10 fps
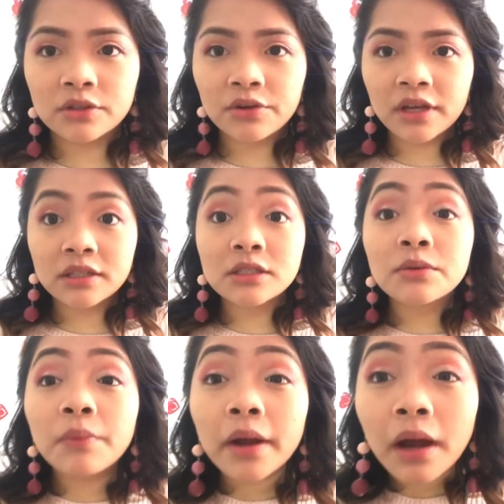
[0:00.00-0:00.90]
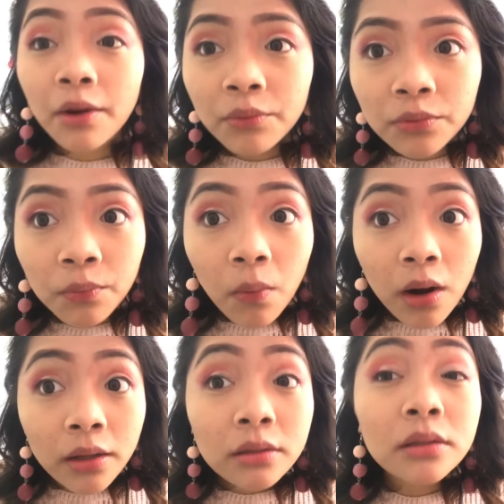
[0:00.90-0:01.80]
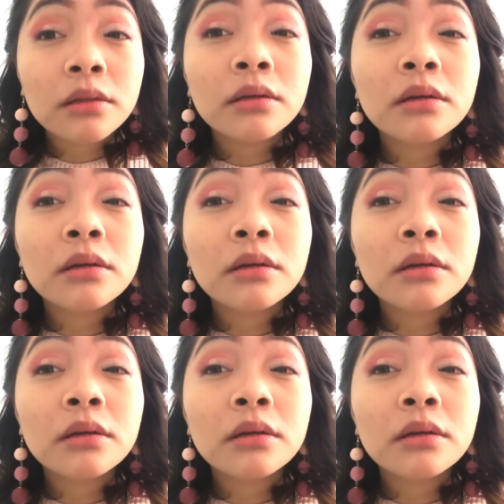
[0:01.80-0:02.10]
So that's where I would want